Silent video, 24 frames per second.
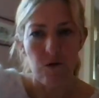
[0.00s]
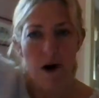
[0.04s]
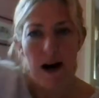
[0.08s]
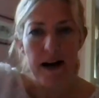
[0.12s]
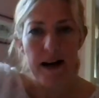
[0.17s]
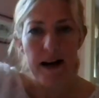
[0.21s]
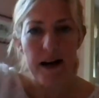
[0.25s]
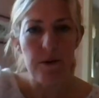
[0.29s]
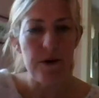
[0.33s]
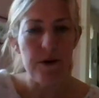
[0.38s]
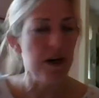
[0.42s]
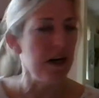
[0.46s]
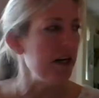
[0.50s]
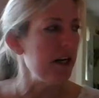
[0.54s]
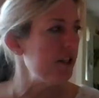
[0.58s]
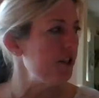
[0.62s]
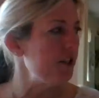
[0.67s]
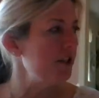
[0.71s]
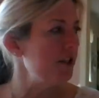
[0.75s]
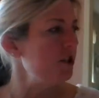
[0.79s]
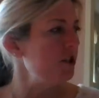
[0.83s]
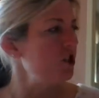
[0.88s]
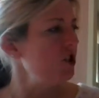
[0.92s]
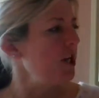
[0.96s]
Ready? We're going to
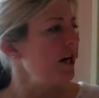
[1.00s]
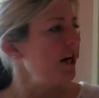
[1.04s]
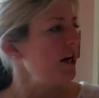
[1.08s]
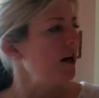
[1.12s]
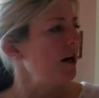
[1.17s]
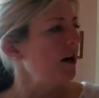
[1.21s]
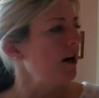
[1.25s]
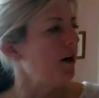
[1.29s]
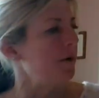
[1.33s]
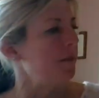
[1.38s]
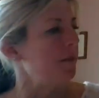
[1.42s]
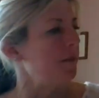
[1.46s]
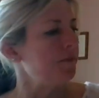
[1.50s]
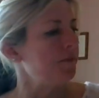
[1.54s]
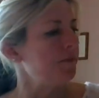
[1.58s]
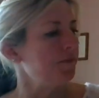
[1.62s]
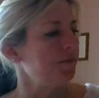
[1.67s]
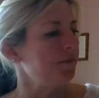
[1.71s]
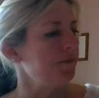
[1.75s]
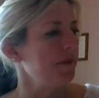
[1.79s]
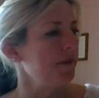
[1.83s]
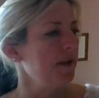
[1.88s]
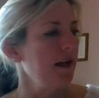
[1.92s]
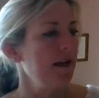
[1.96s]
cheer.
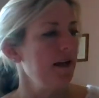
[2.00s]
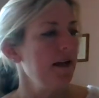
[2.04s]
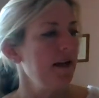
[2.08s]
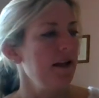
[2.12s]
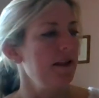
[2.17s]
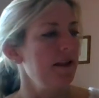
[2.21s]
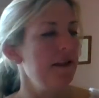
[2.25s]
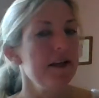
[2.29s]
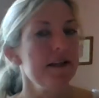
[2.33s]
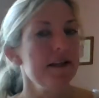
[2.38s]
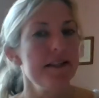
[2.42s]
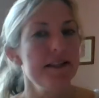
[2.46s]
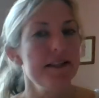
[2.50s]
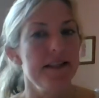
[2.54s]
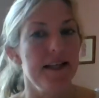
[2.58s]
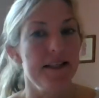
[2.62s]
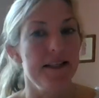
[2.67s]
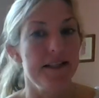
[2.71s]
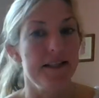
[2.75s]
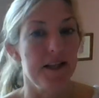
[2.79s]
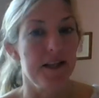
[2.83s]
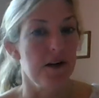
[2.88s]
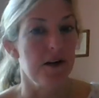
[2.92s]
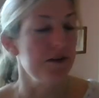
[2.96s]
This is
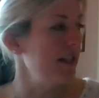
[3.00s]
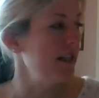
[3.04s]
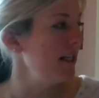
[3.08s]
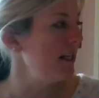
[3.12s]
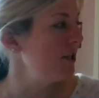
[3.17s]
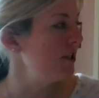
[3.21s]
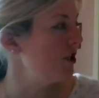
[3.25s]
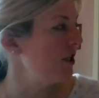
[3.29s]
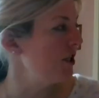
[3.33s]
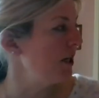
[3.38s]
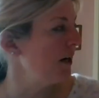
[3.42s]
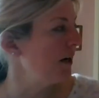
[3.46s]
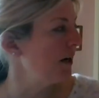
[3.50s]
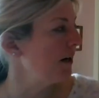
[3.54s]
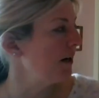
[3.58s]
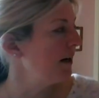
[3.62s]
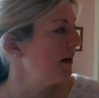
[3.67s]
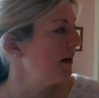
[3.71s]
our Z cheer.